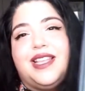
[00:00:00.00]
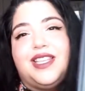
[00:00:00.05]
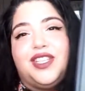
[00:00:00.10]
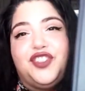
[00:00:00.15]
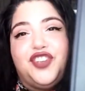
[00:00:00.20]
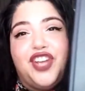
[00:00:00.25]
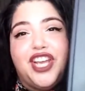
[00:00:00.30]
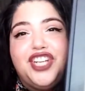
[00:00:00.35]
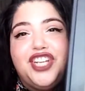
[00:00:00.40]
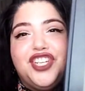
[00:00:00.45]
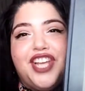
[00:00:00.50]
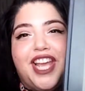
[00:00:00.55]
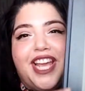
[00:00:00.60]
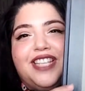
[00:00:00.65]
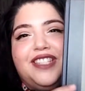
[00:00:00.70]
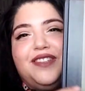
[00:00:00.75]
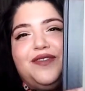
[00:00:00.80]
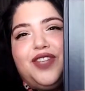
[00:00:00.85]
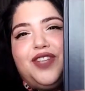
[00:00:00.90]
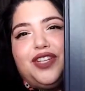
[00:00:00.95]
The Strange
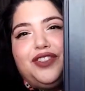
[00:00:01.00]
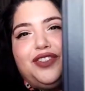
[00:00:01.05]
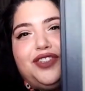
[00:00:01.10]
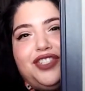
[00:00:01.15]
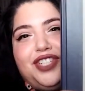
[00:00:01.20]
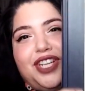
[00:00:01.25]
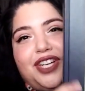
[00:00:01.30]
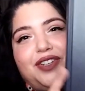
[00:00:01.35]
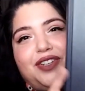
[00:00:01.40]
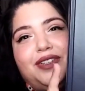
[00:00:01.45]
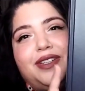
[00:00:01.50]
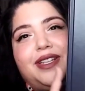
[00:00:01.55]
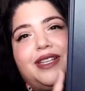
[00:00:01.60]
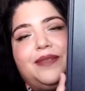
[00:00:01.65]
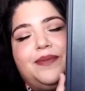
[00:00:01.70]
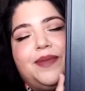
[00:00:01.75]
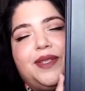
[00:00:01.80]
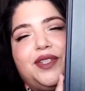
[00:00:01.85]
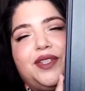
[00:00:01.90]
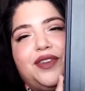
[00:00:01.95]
Case of Dr. Jekyll
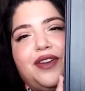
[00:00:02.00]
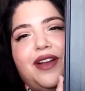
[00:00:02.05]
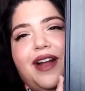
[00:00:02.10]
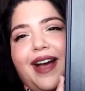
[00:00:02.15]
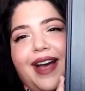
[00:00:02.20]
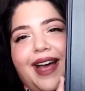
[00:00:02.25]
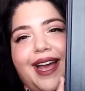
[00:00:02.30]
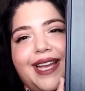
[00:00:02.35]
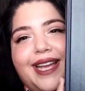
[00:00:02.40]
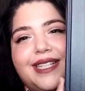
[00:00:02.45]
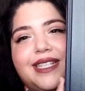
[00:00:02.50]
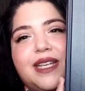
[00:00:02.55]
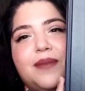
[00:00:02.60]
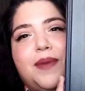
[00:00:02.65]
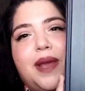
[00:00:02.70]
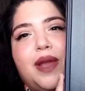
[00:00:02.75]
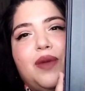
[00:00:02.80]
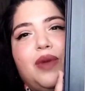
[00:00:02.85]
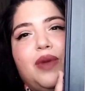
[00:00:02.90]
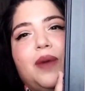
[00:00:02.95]
and Mr. Hyde
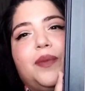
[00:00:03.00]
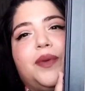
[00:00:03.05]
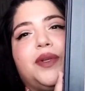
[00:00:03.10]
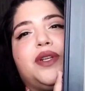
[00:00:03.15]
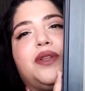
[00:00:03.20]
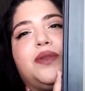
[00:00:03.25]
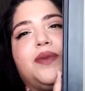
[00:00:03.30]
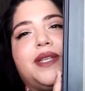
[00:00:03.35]
by Robert